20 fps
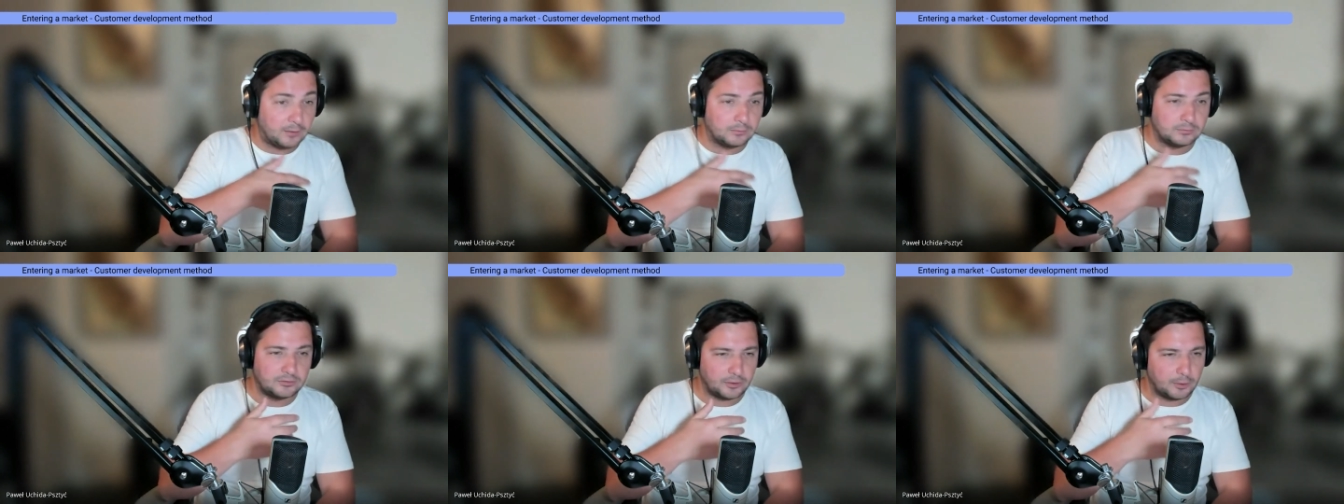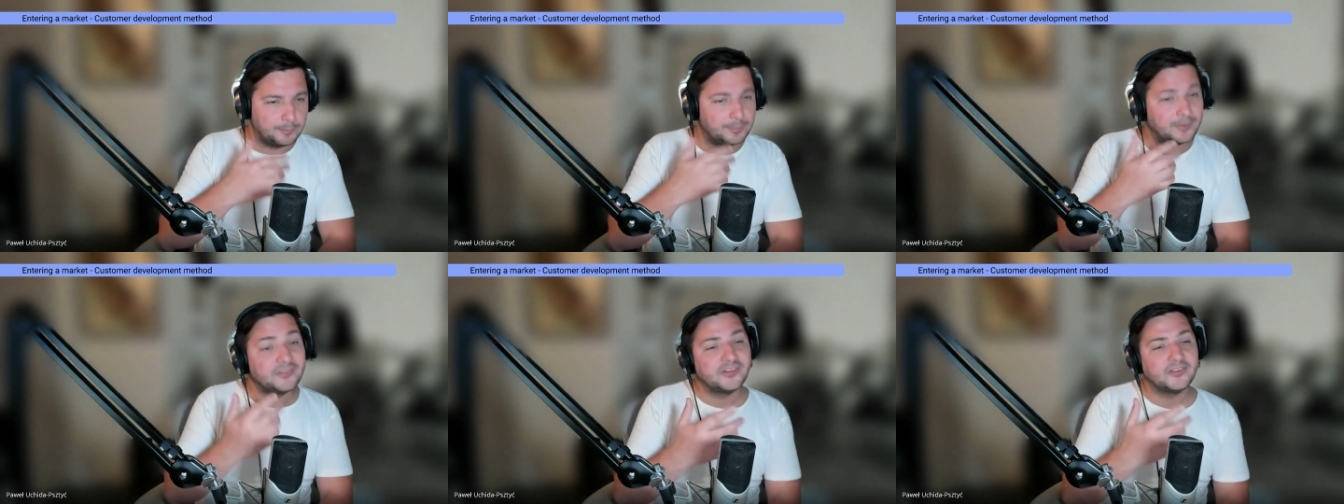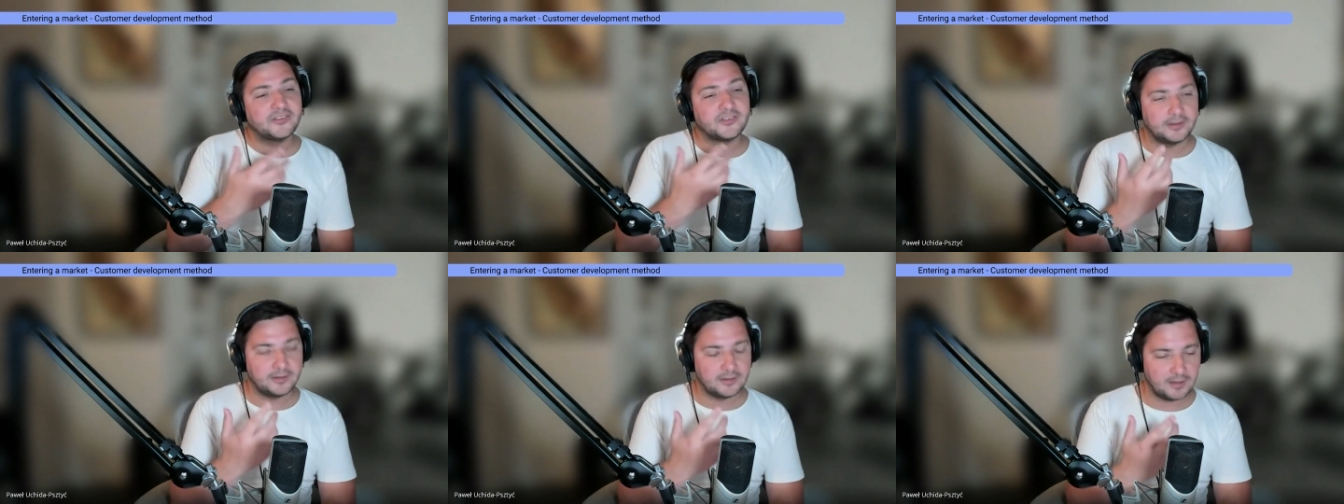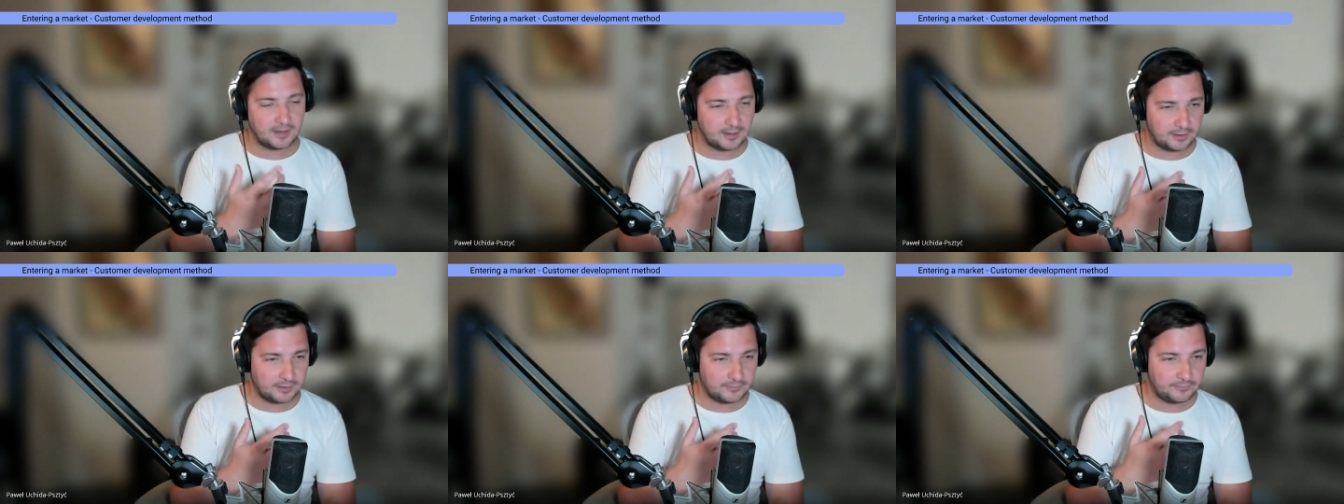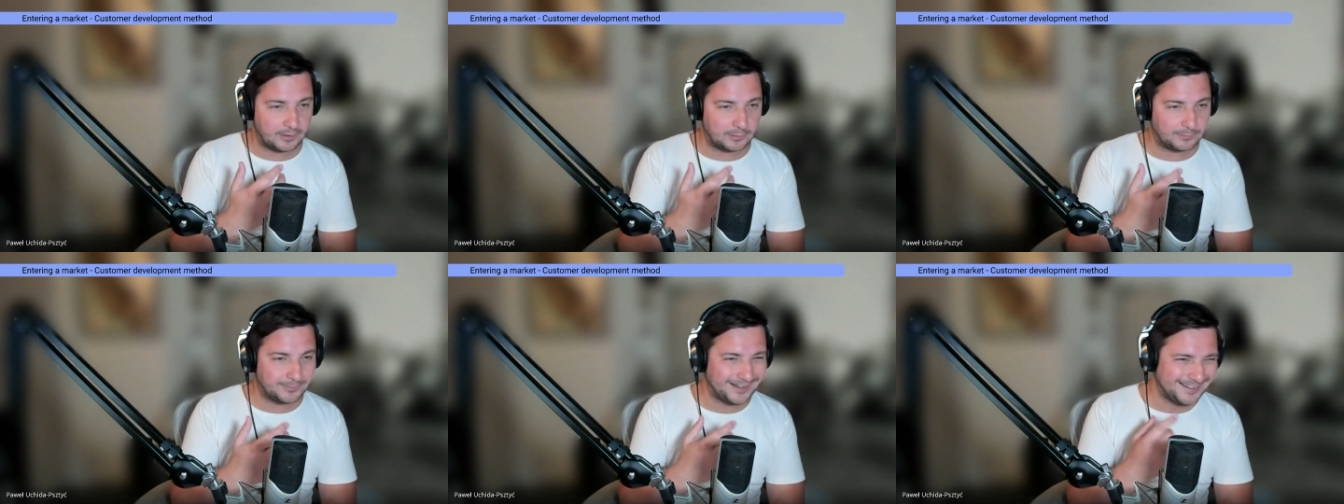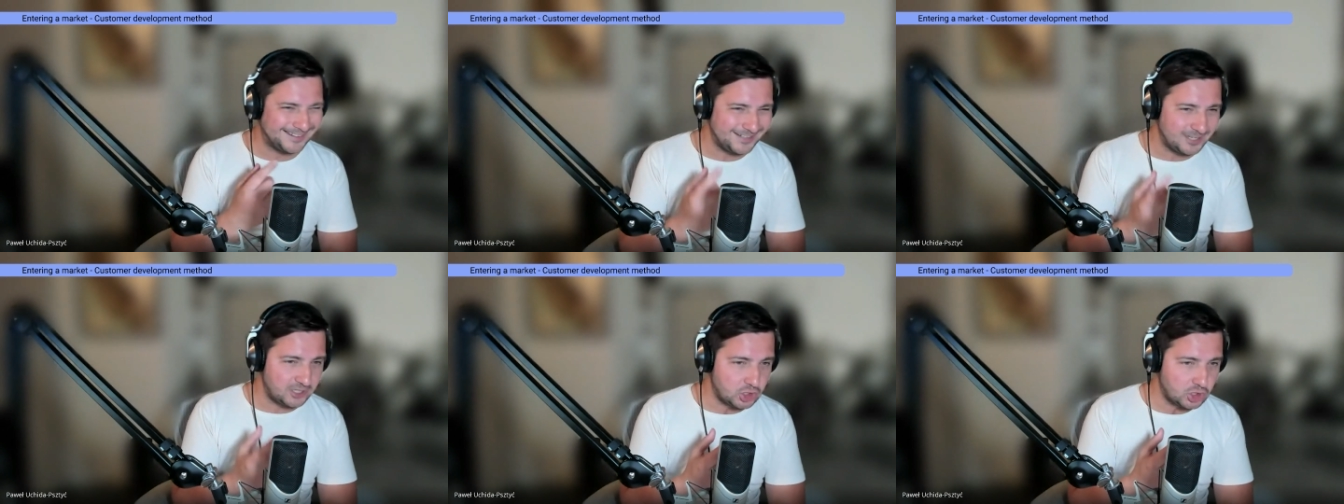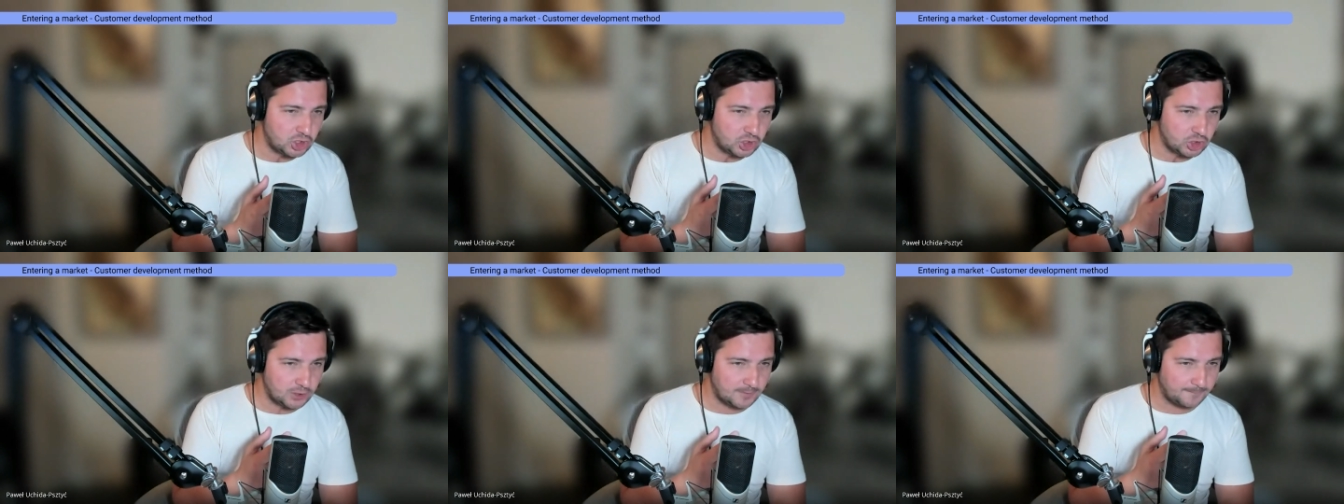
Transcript: your business idea have found a niche